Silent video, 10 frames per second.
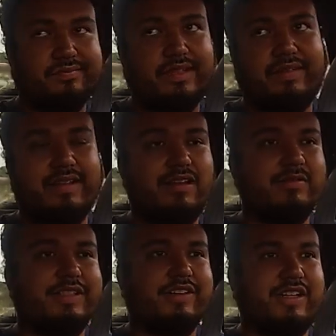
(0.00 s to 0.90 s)
even though
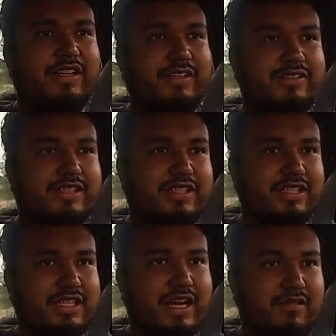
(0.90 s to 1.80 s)
I'm still going to use a
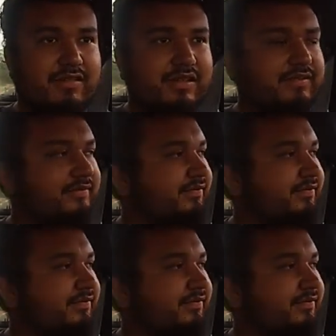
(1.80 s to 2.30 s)
Shindaiwa.